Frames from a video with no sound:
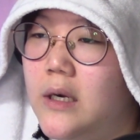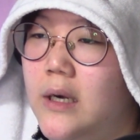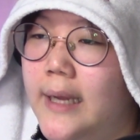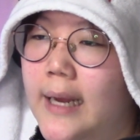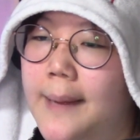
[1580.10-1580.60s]

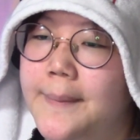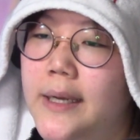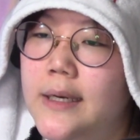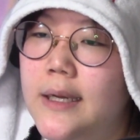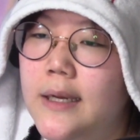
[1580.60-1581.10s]
like I'm
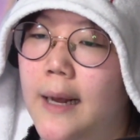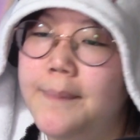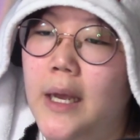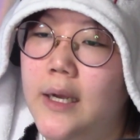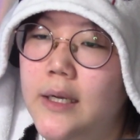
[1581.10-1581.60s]
gonna
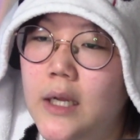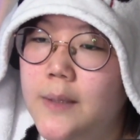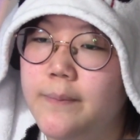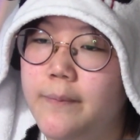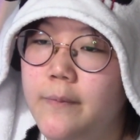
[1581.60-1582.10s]
I'm not
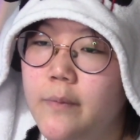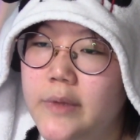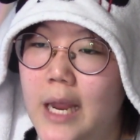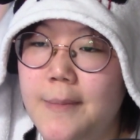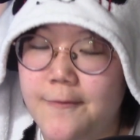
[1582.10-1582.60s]
gonna
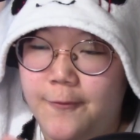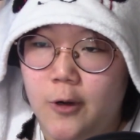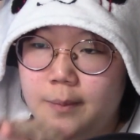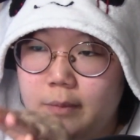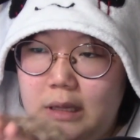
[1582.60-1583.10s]
name it
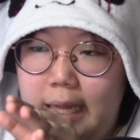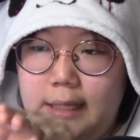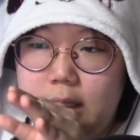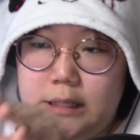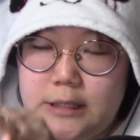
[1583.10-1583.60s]
from
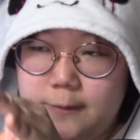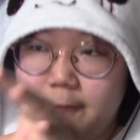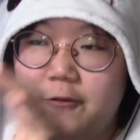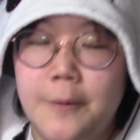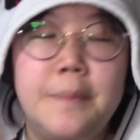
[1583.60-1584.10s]
like the
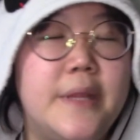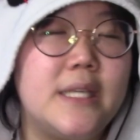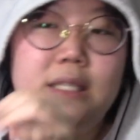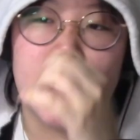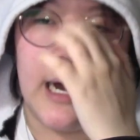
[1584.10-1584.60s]
from
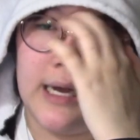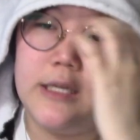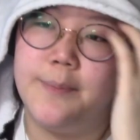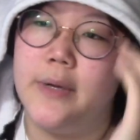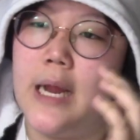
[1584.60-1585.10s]
this
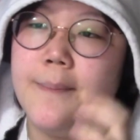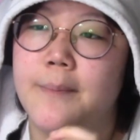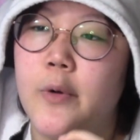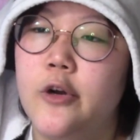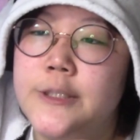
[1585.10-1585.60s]
arc, but I'm
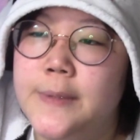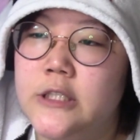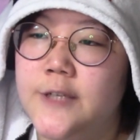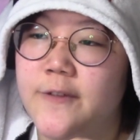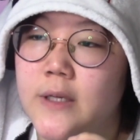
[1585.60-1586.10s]
more
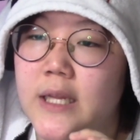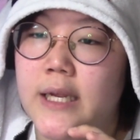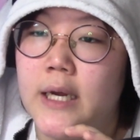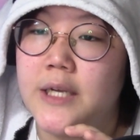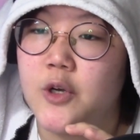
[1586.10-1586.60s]
specifically
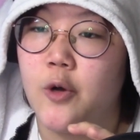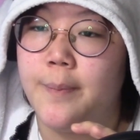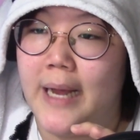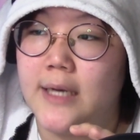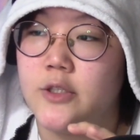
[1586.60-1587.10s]
gonna go
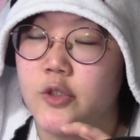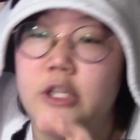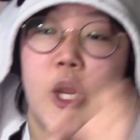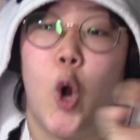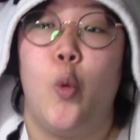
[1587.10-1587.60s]
back to
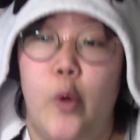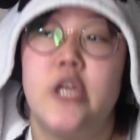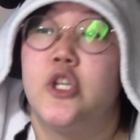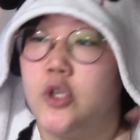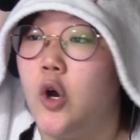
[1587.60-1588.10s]
the
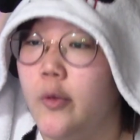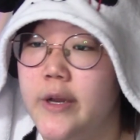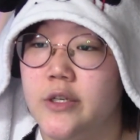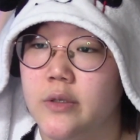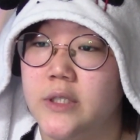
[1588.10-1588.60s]
original
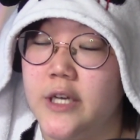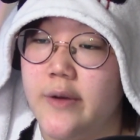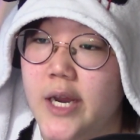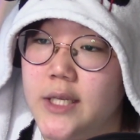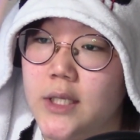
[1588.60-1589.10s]
original
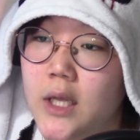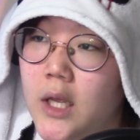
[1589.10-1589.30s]
series.